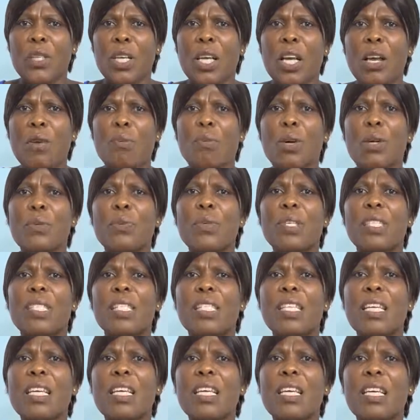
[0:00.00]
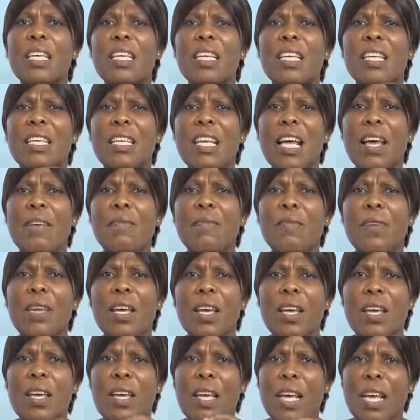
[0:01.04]
And when we see enough
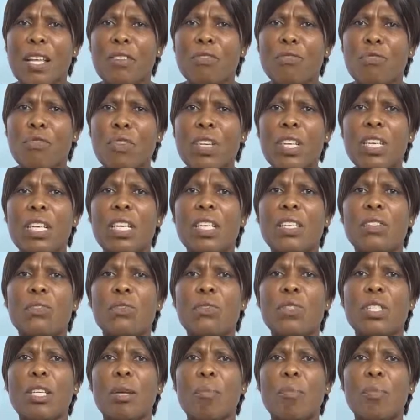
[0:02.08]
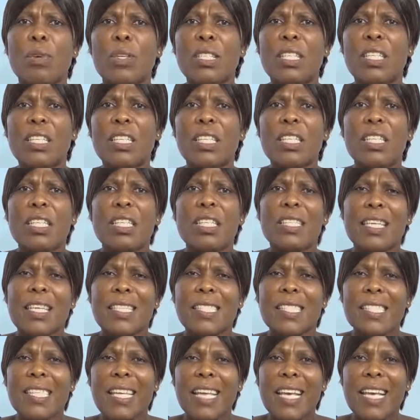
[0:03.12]
air entering into the body, the
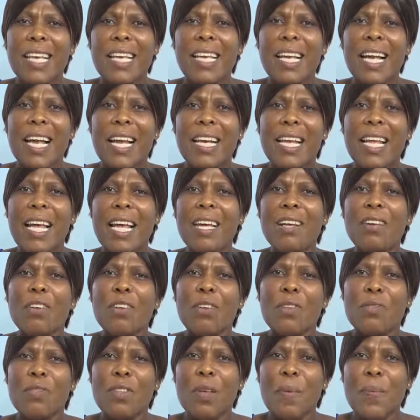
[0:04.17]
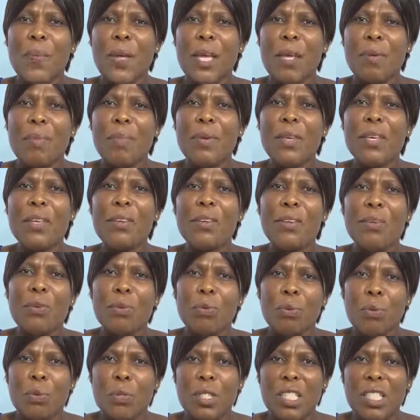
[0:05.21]
skin color of the baby
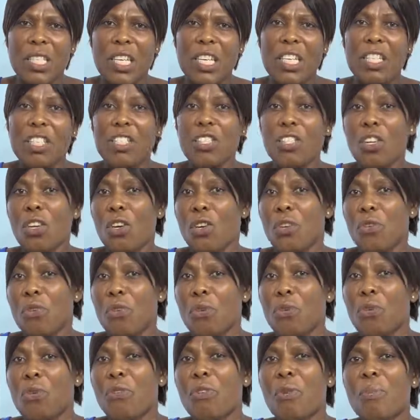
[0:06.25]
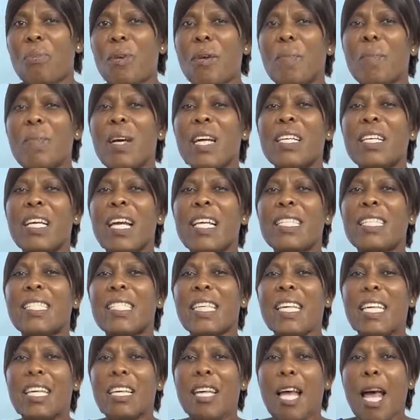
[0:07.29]
will change. You could remember that
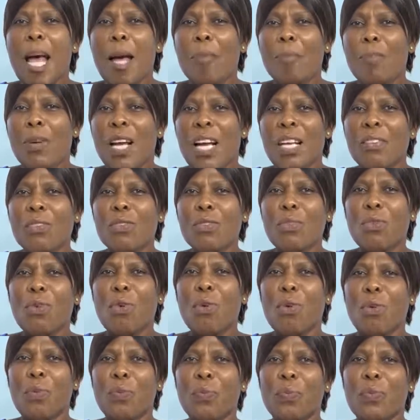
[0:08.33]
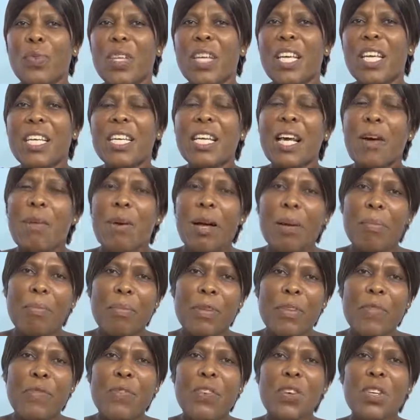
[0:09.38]
in APGAR score, in our
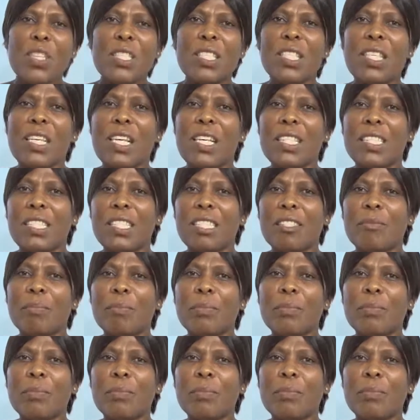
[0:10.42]
previous lesson,